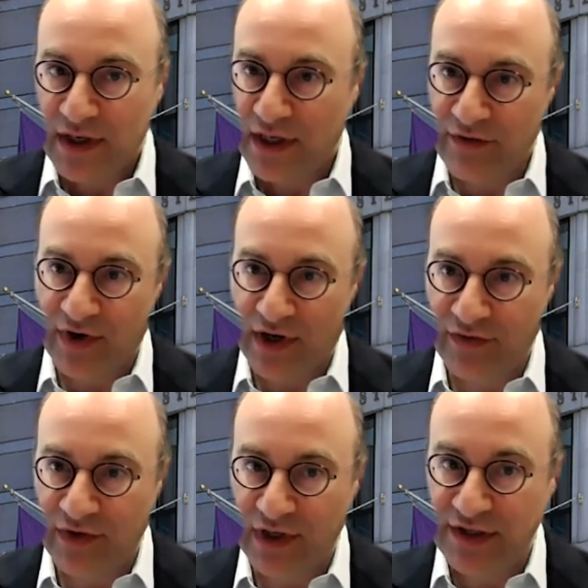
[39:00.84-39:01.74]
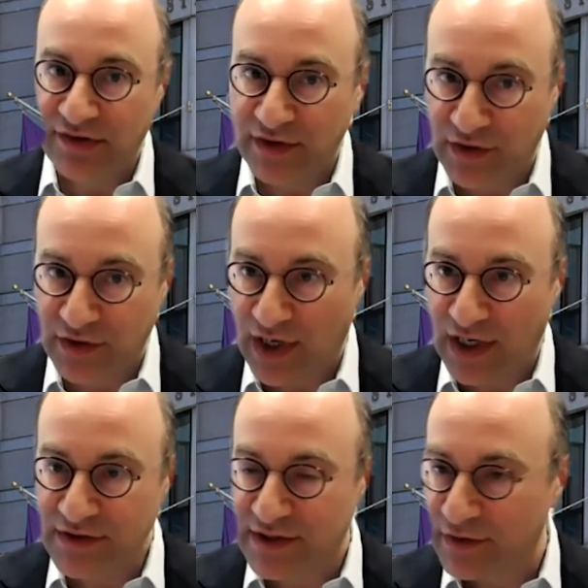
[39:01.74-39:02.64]
involve additional
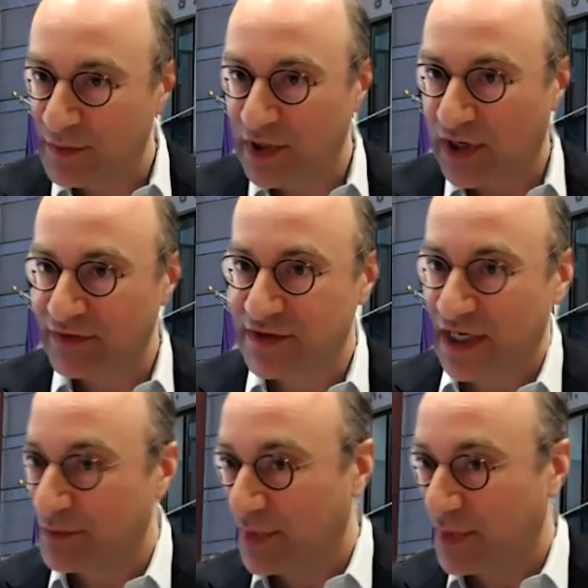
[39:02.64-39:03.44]
costs that would be offset